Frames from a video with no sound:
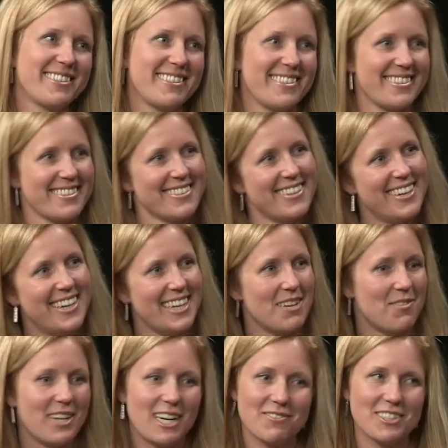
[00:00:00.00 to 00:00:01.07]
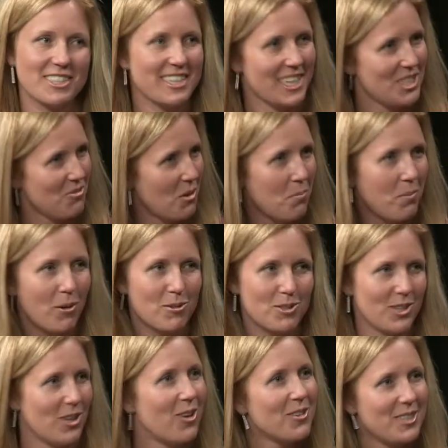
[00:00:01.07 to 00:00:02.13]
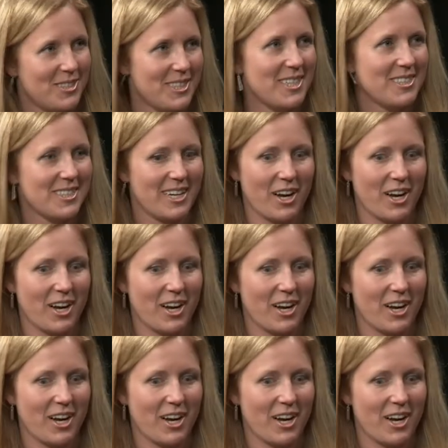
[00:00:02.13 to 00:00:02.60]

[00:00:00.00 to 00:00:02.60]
is, and even have a schedule posted. All these things yeah.